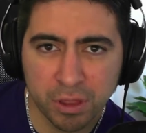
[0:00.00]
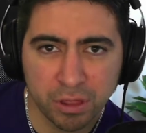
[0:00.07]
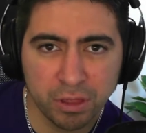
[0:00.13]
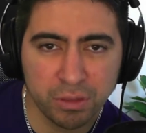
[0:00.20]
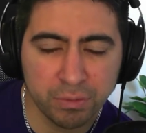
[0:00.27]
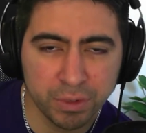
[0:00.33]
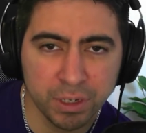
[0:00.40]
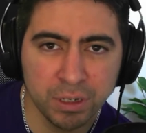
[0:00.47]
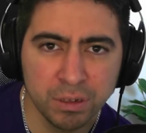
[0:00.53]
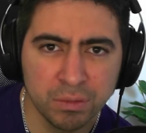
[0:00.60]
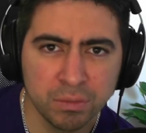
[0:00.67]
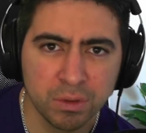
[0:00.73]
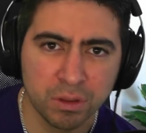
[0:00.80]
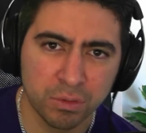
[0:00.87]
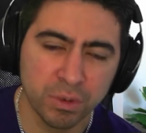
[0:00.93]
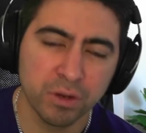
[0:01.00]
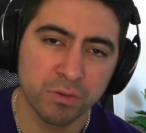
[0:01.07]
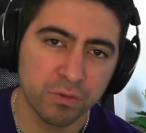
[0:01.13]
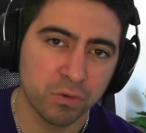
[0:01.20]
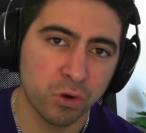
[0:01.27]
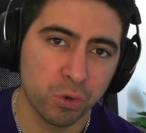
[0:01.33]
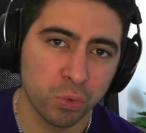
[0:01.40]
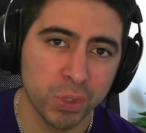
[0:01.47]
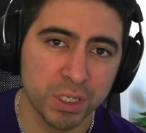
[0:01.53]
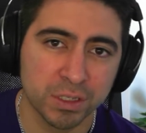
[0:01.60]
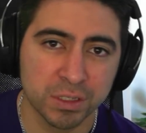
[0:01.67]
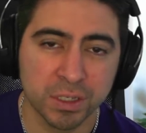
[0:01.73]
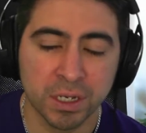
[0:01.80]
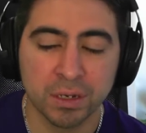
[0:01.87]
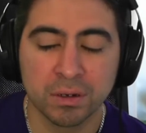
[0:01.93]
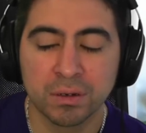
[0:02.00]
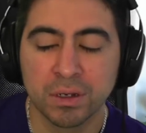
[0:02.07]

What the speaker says: three or 4 weeks now.